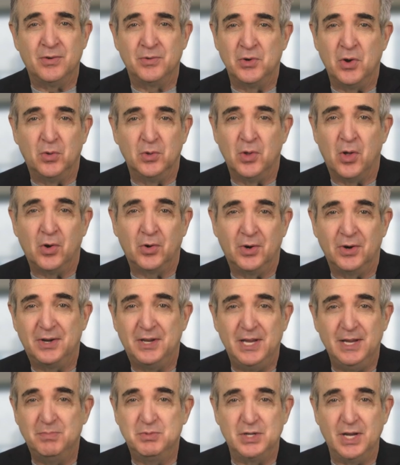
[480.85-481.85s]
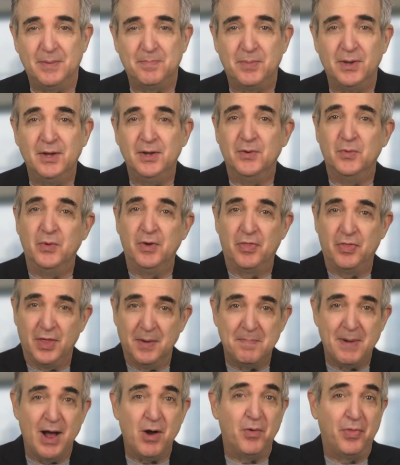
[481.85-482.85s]
the sound no longer keeps up
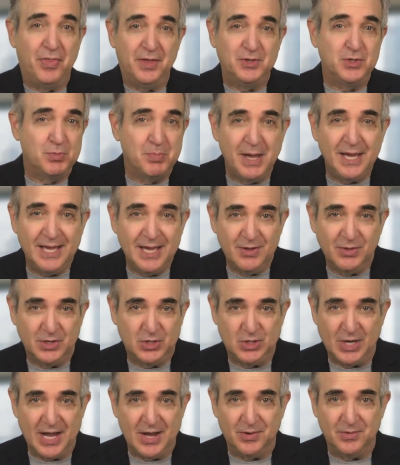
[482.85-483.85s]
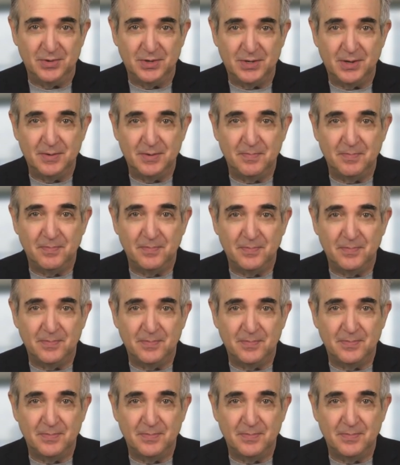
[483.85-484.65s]
with the mouth that's making the sound.